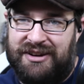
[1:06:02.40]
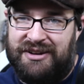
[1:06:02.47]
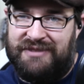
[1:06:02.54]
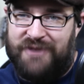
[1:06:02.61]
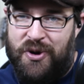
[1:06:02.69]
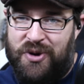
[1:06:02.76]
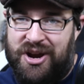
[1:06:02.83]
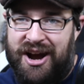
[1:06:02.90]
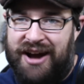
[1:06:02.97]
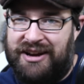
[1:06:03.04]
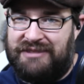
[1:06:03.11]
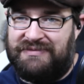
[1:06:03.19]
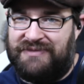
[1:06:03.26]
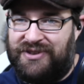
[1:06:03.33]

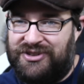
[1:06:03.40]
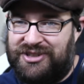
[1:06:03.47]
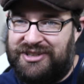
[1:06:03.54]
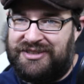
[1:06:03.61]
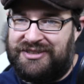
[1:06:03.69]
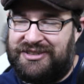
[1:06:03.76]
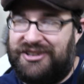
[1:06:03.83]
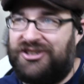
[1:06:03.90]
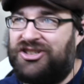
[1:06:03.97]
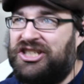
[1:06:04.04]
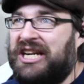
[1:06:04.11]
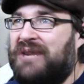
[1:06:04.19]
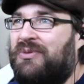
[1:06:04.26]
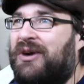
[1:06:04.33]
Okada versus
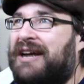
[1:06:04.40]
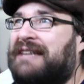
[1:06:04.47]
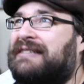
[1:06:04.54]
Jay White.